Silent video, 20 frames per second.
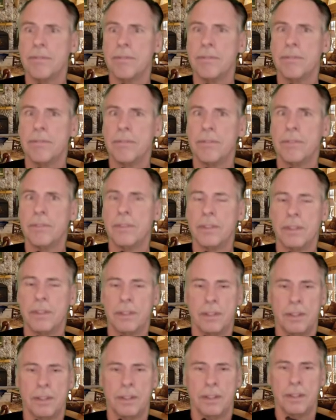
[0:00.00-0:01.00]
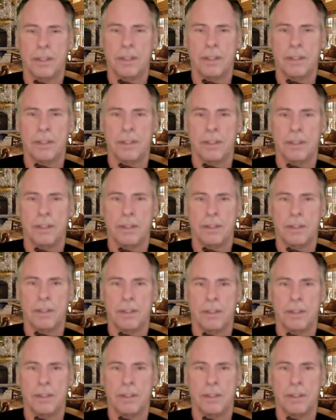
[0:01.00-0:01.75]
Nothing is said.